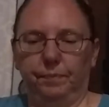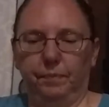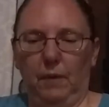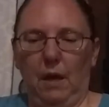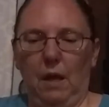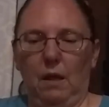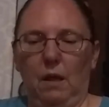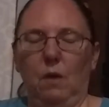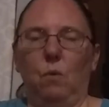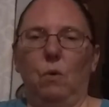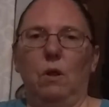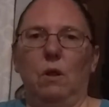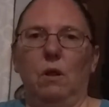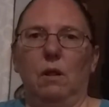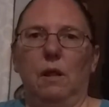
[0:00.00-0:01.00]
because it
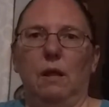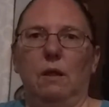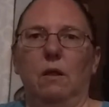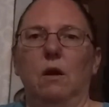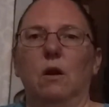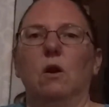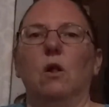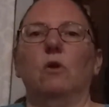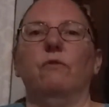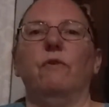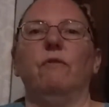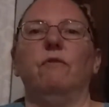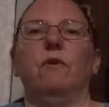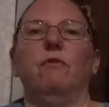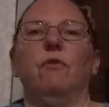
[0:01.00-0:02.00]
was less than a dollar
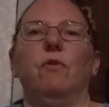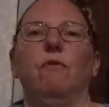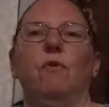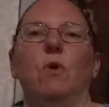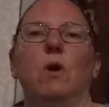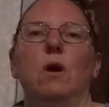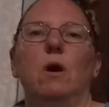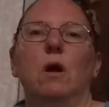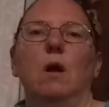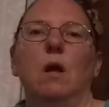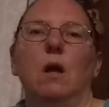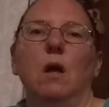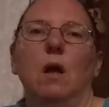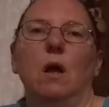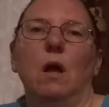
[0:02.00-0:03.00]
fifty for the four.
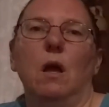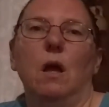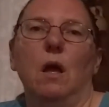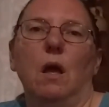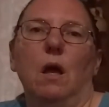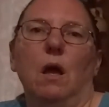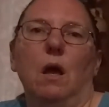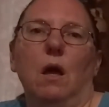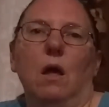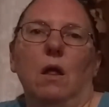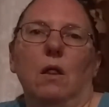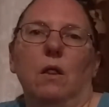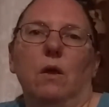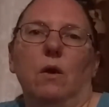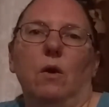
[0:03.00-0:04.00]

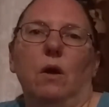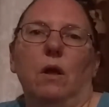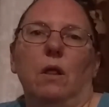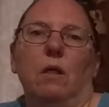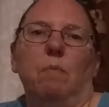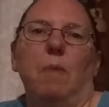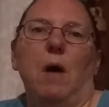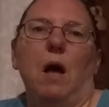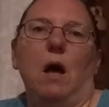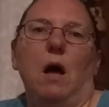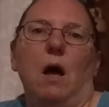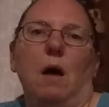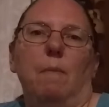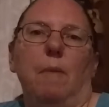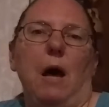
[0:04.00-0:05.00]
There is
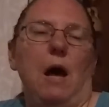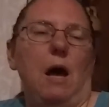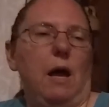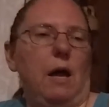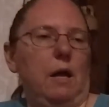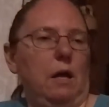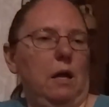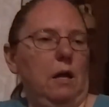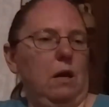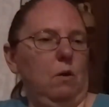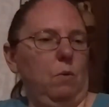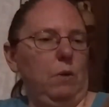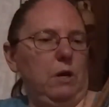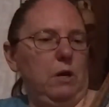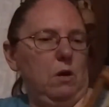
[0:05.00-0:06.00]
a pie in
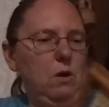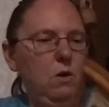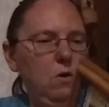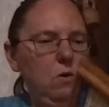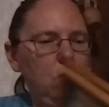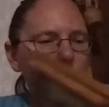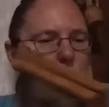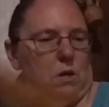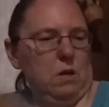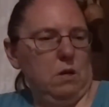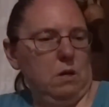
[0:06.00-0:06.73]
a window